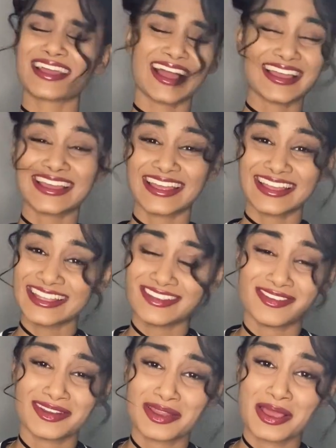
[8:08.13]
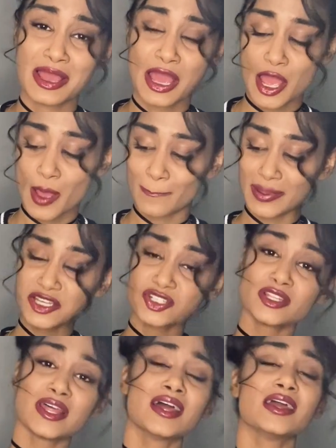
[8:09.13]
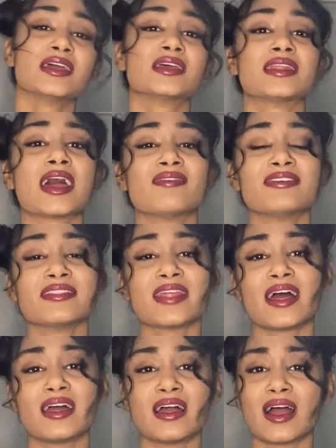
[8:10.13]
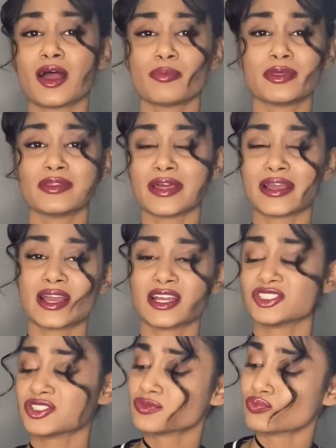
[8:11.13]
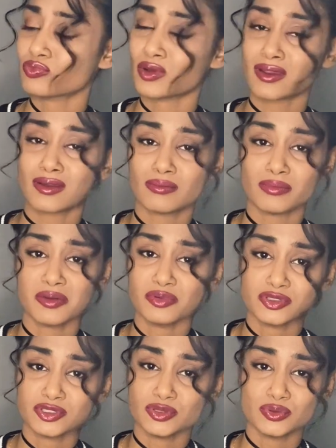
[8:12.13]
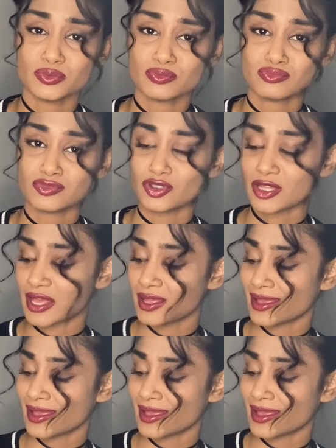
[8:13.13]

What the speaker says: can't even picture that, and having that happen, like I just wouldn't be able to do that.